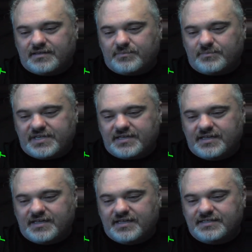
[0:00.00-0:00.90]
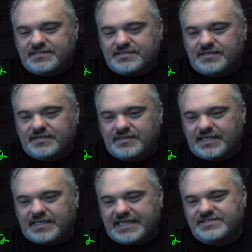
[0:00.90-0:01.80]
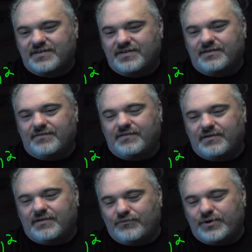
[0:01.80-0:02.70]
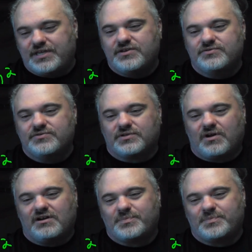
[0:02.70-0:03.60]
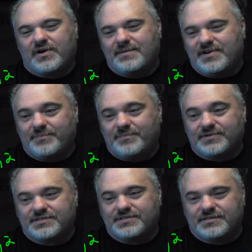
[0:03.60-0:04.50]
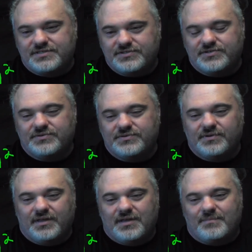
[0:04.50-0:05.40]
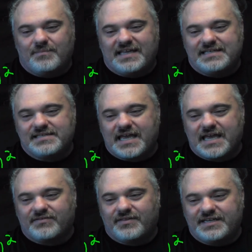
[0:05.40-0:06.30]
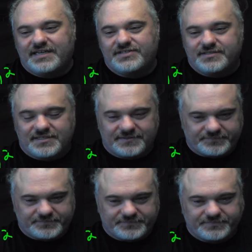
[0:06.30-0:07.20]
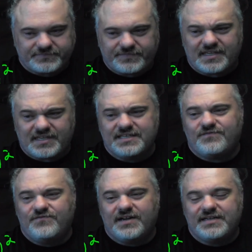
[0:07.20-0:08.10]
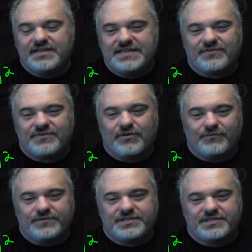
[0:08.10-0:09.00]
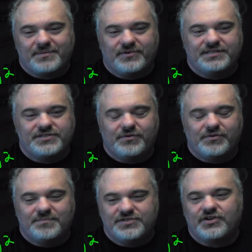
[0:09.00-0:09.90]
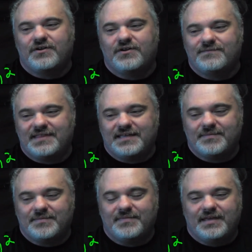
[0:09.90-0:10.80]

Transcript: because if we use large prime numbers to make these calculations, it's very difficult for someone to observe them